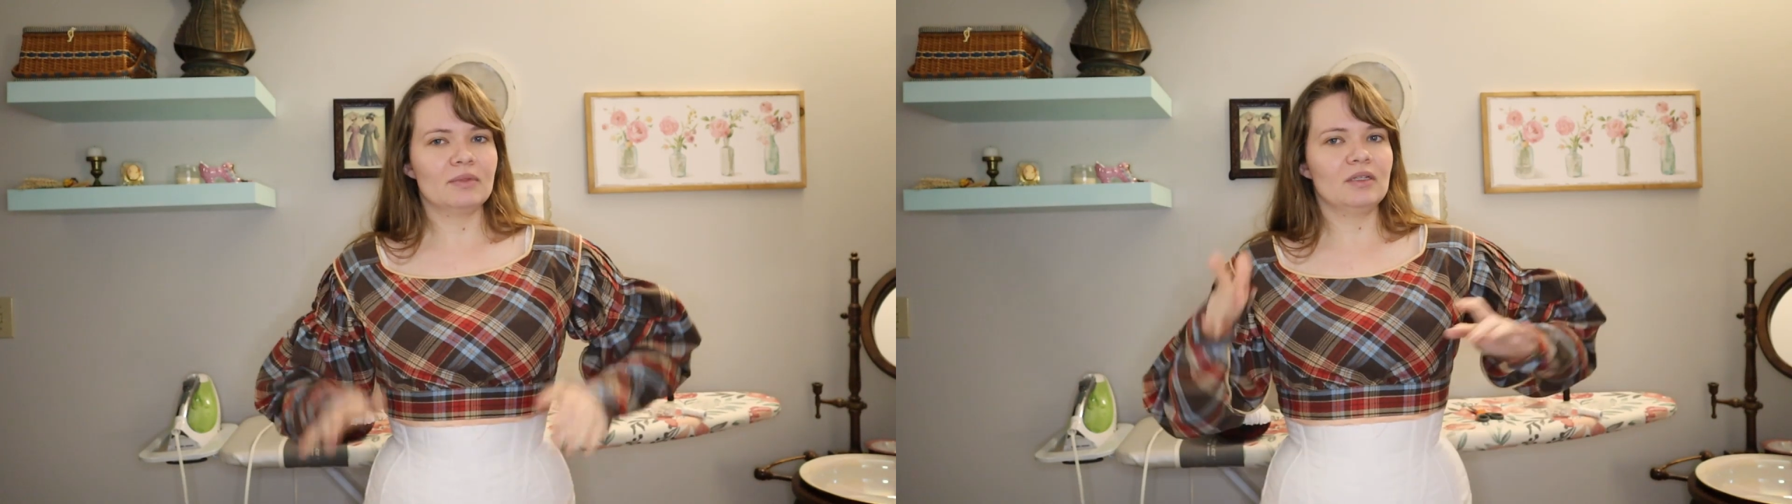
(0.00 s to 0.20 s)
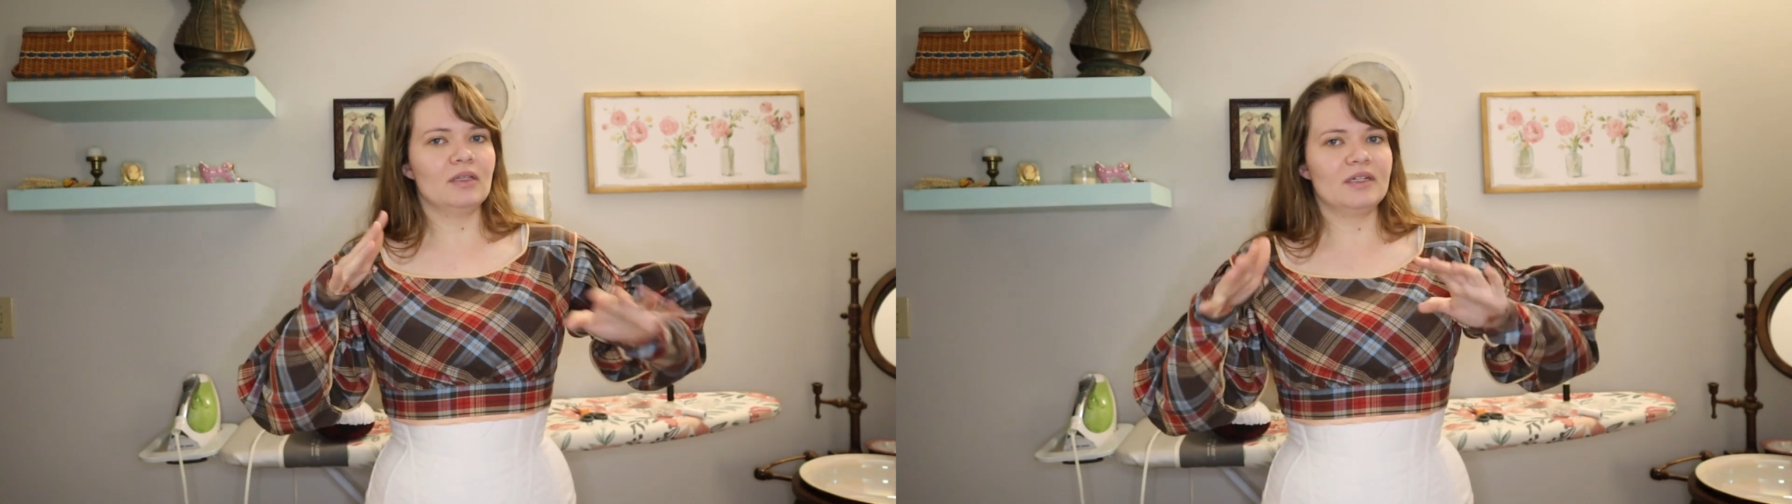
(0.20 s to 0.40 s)

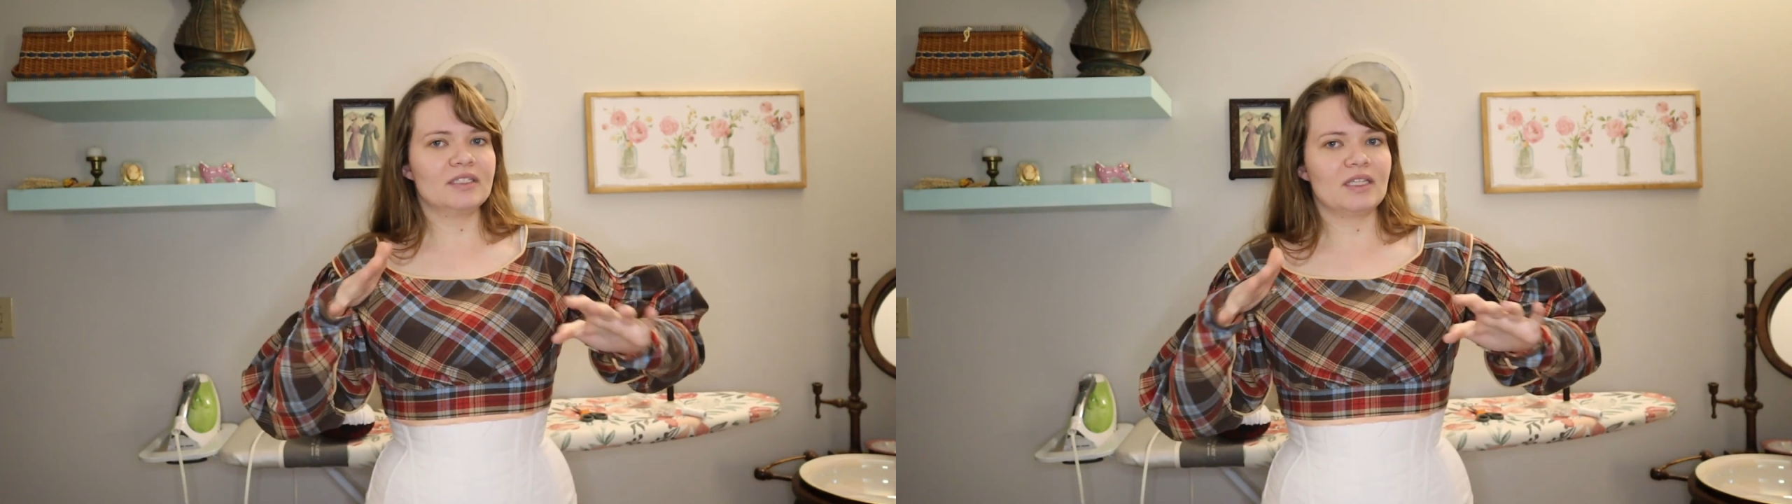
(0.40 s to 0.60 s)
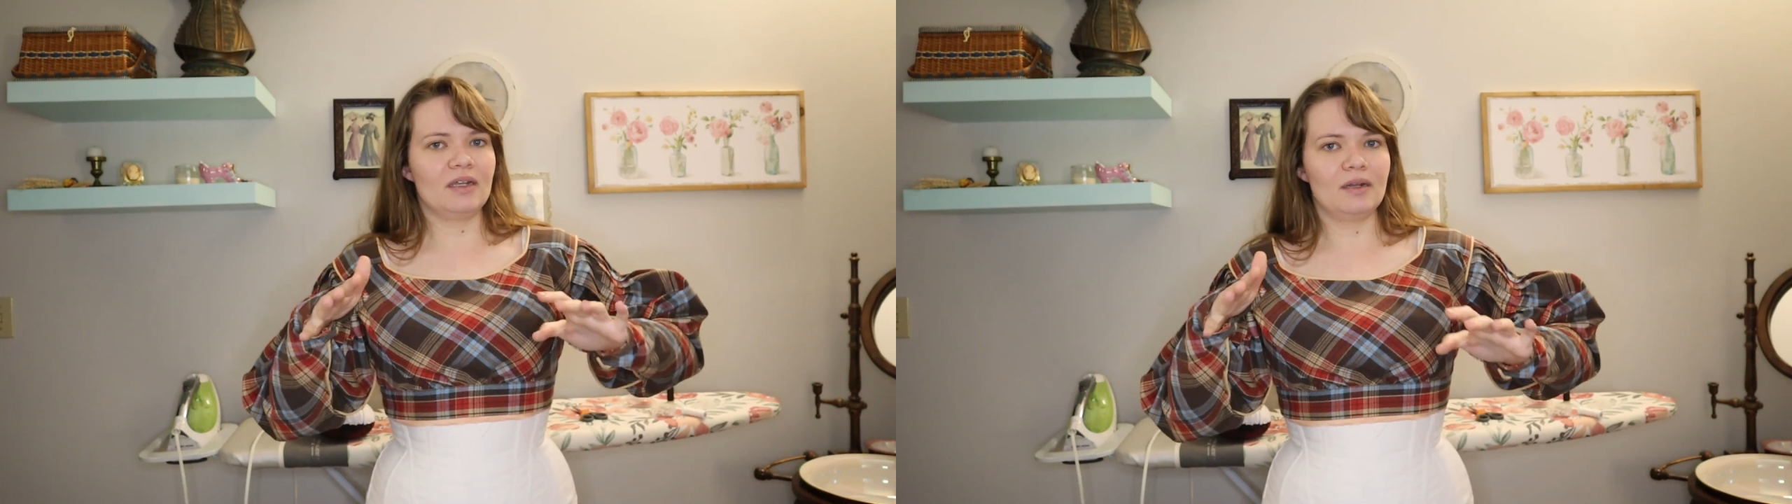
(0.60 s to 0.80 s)
A little
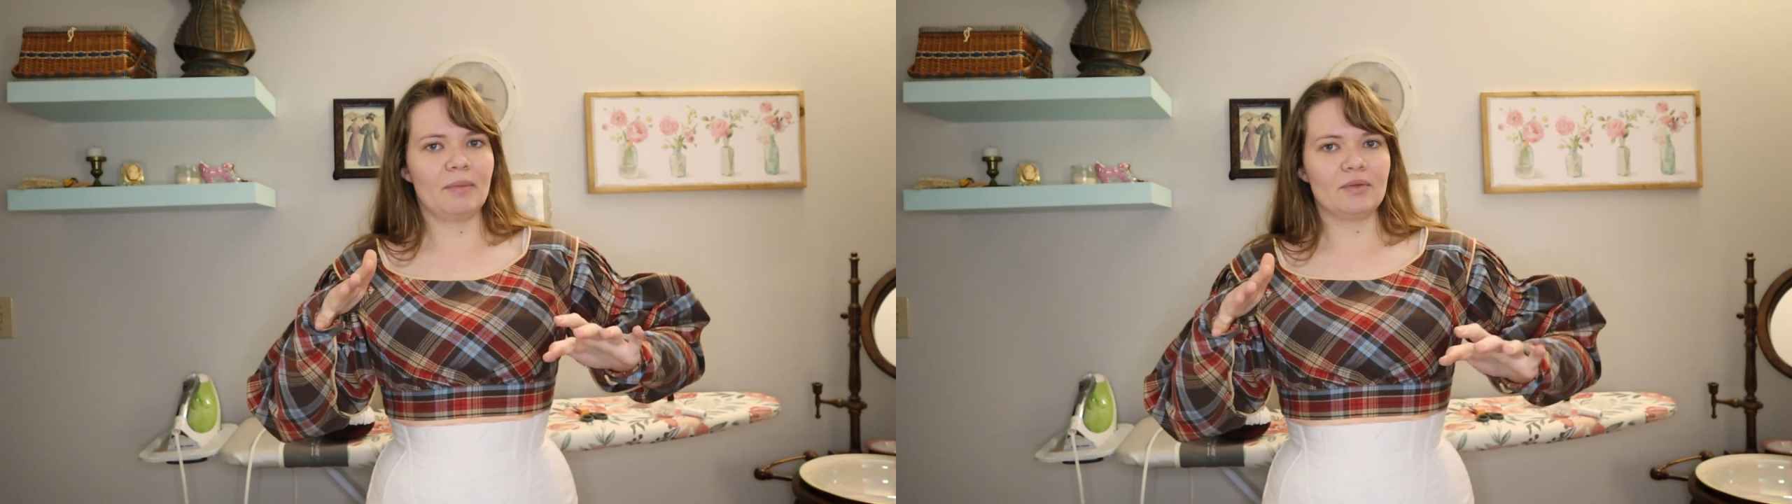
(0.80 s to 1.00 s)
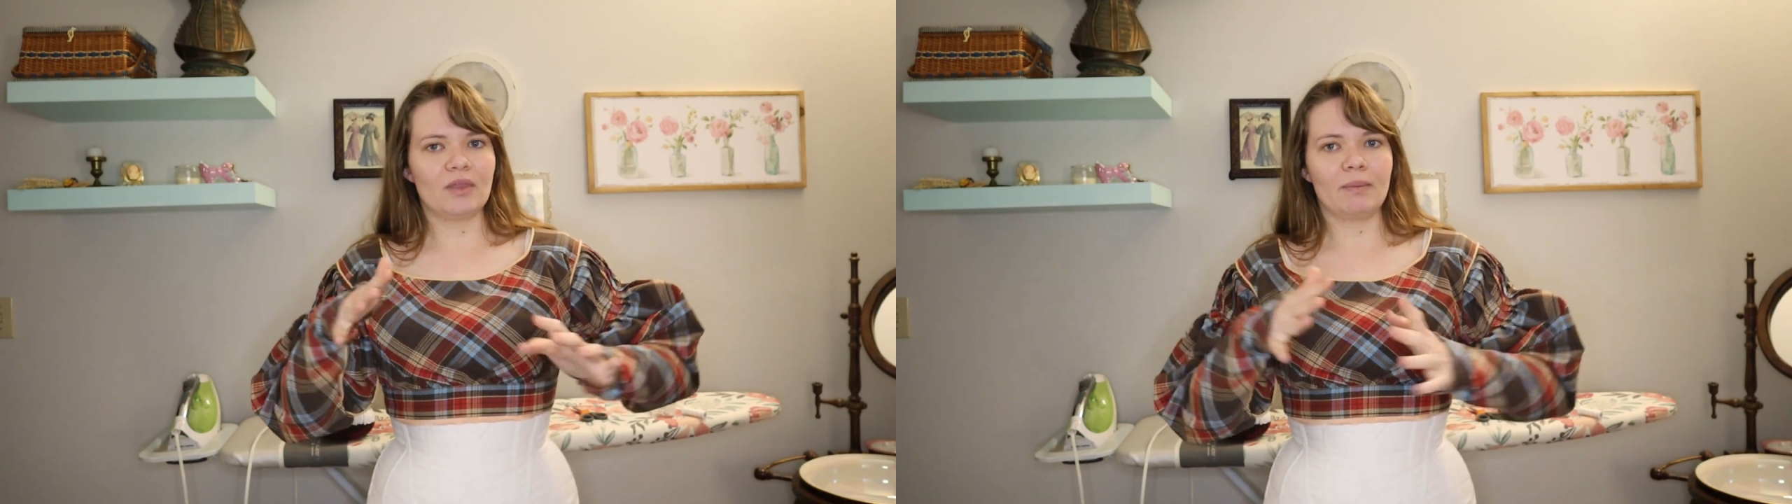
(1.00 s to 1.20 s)
undecided
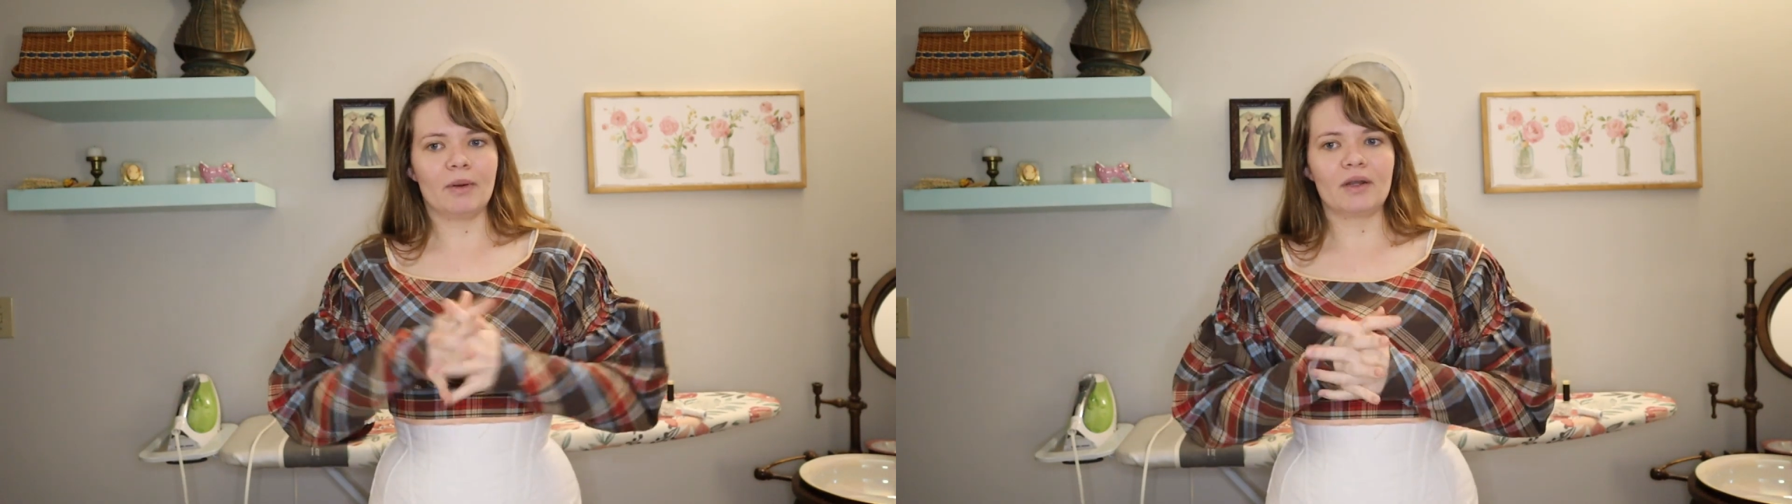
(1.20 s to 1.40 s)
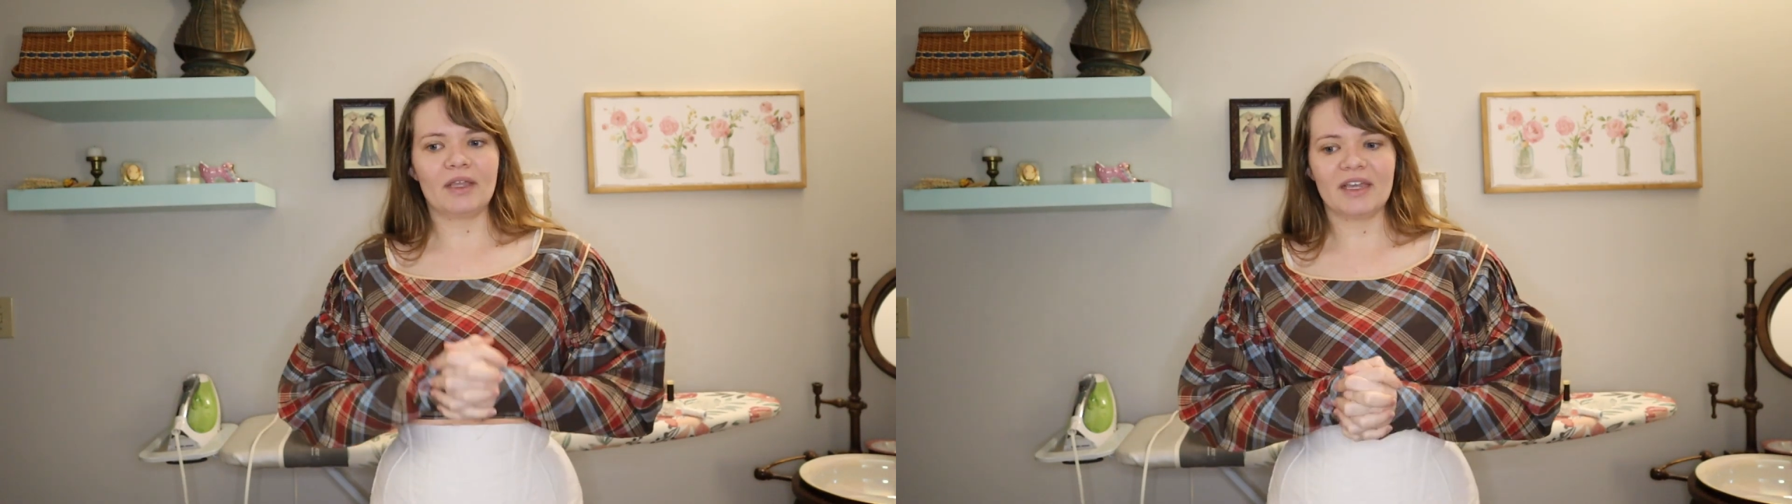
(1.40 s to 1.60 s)
about that
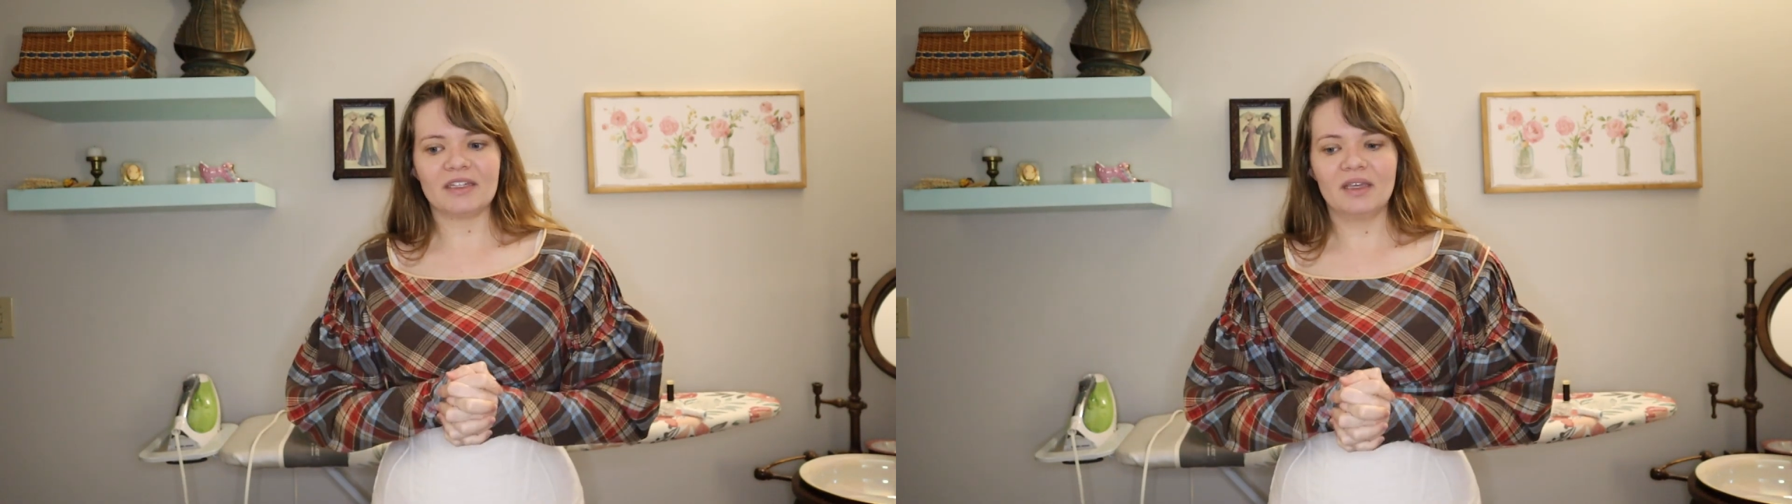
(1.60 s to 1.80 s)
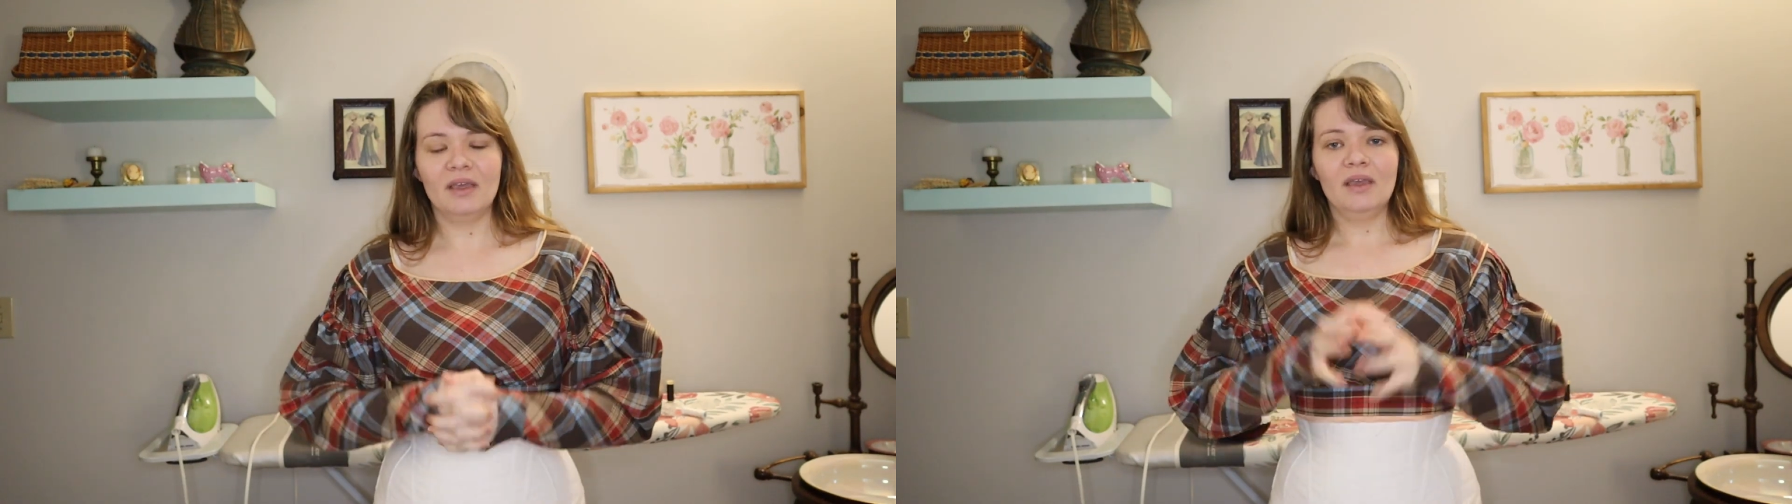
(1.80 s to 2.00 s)
part yet.